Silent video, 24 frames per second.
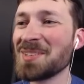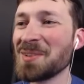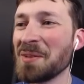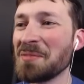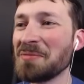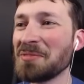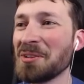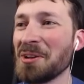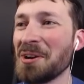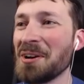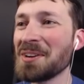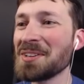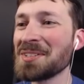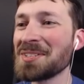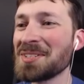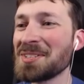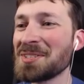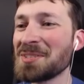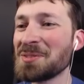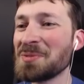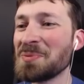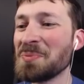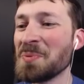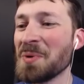so I've
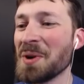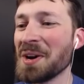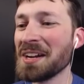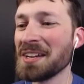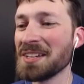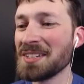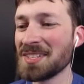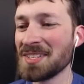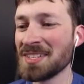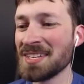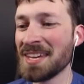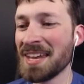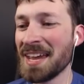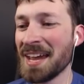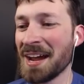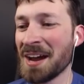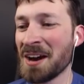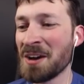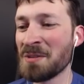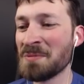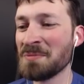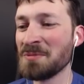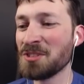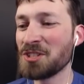lost twice
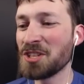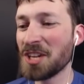now.